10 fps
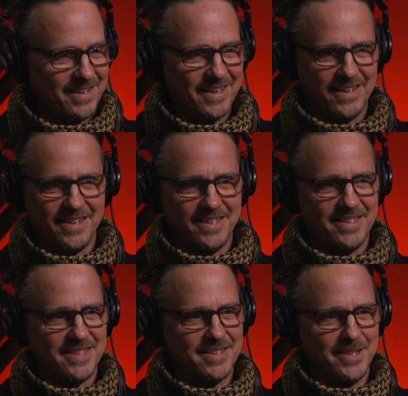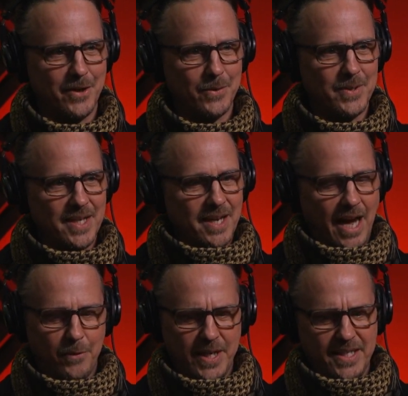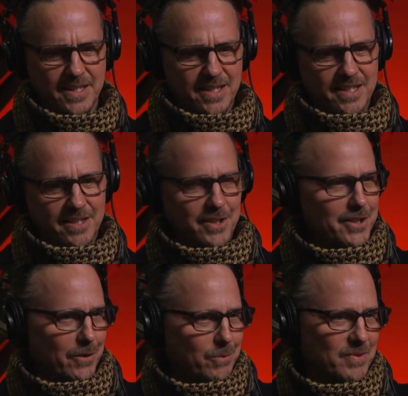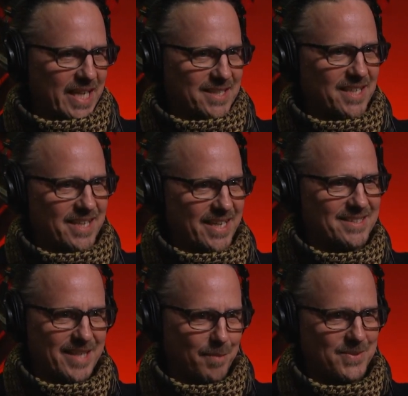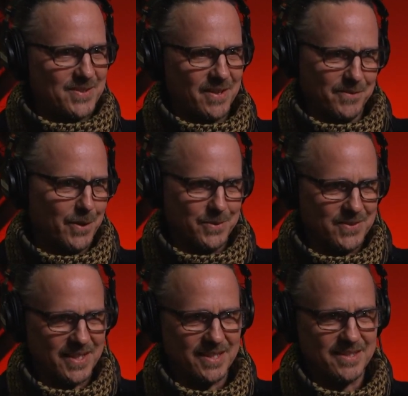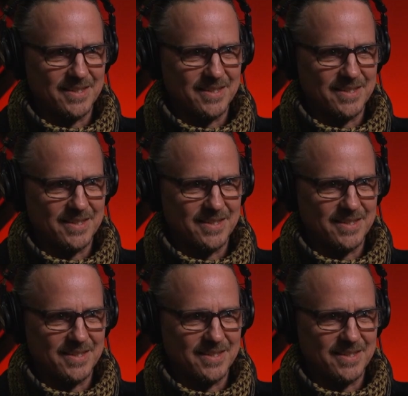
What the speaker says: and, how do we, get to the next steps of those things.